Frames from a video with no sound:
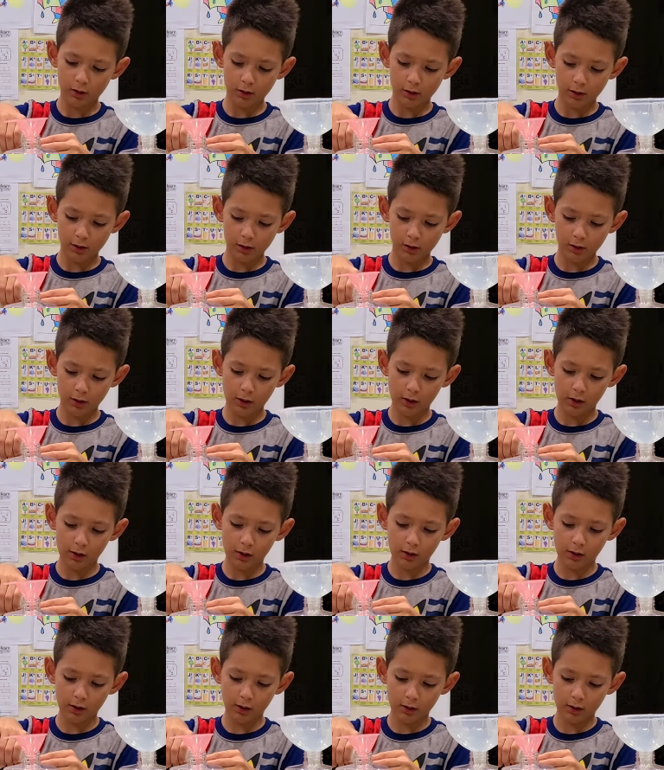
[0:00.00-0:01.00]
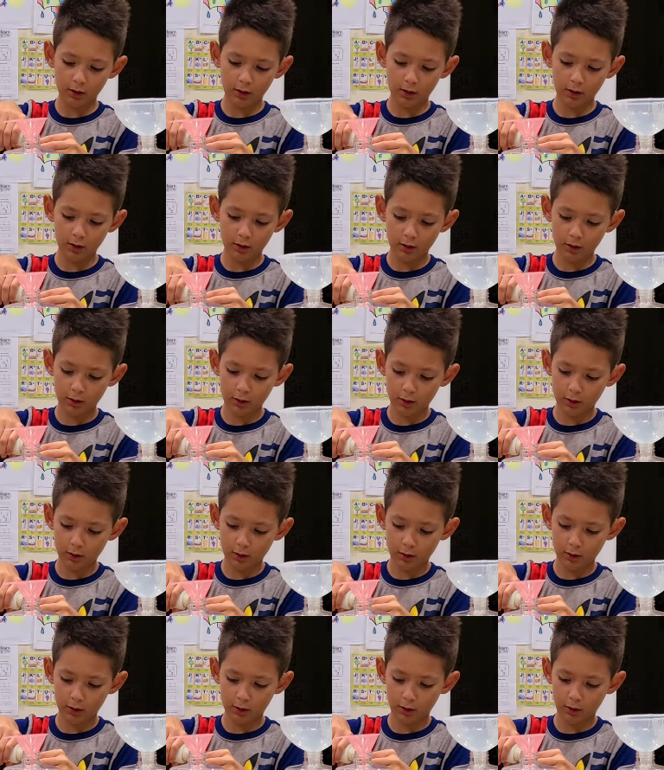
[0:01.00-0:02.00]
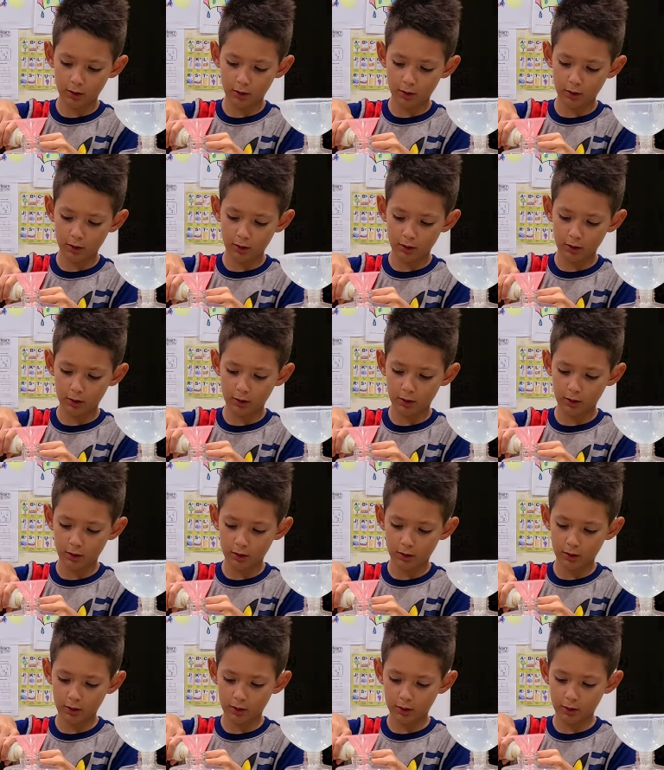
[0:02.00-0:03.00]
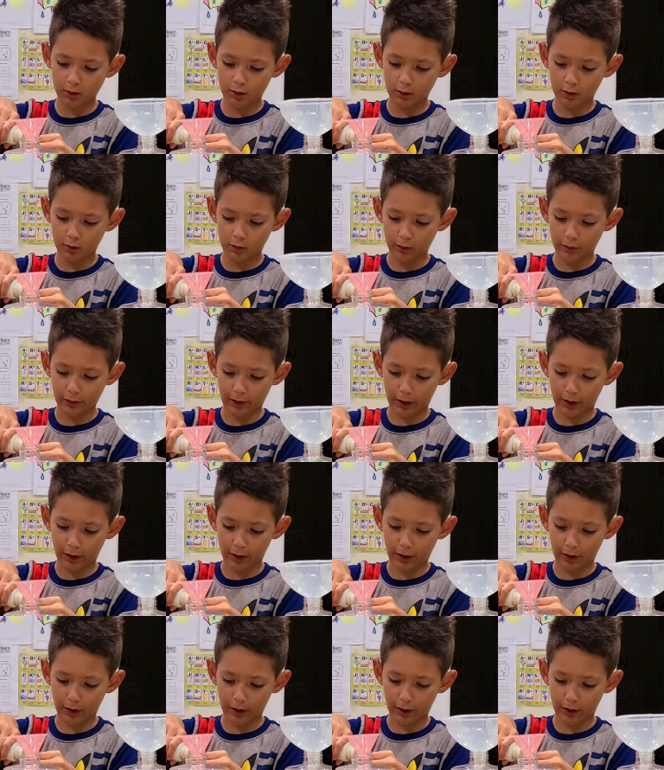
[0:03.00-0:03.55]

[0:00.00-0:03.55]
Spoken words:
No one is speaking in this clip.